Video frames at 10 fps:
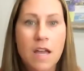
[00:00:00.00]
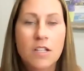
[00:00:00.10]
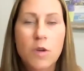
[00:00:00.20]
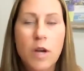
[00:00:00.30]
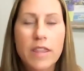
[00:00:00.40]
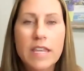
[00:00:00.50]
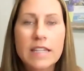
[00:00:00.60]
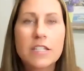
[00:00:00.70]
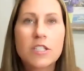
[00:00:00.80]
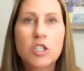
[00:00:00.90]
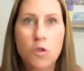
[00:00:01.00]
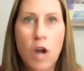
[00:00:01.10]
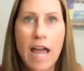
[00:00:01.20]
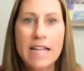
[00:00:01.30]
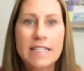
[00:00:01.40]
So I think the
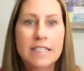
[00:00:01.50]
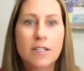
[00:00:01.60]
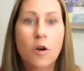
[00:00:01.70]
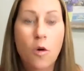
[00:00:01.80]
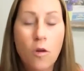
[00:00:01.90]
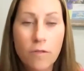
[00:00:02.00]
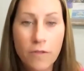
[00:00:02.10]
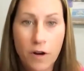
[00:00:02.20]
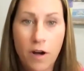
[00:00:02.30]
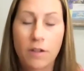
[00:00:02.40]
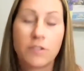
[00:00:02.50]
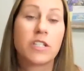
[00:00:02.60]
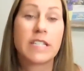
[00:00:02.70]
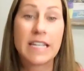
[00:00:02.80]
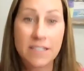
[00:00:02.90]
trends overall,
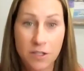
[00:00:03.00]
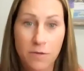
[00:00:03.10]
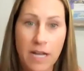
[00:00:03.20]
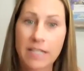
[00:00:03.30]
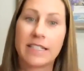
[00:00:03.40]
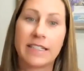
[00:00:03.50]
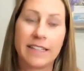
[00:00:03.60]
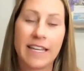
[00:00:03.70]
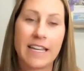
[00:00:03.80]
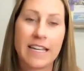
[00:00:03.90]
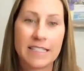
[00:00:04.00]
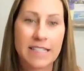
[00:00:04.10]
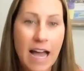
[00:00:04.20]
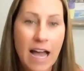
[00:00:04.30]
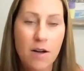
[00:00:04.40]
just interestingly, is
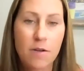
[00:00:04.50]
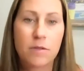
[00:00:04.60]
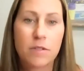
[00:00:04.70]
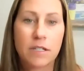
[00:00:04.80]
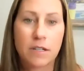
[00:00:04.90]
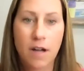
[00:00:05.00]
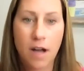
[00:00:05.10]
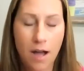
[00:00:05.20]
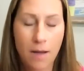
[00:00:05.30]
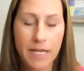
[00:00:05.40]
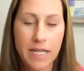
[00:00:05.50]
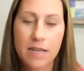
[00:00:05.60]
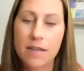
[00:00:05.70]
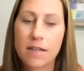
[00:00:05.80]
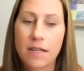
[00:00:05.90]
how
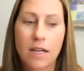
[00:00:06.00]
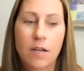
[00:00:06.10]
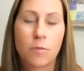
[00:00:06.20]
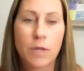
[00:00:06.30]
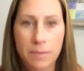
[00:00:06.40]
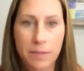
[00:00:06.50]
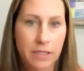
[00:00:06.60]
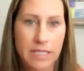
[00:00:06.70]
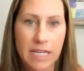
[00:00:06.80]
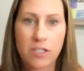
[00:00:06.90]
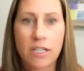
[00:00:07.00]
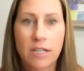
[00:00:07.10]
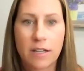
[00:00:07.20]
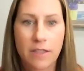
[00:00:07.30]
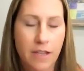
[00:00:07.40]
common
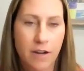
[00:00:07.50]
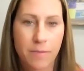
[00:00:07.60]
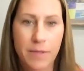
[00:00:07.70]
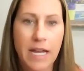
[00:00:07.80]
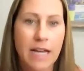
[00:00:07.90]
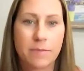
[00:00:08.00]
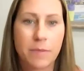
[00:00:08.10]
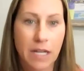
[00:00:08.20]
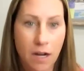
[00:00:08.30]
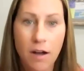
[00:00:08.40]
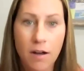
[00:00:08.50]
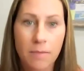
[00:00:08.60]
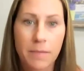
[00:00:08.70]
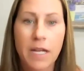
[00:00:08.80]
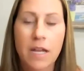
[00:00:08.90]
rehabilitation therapy has become,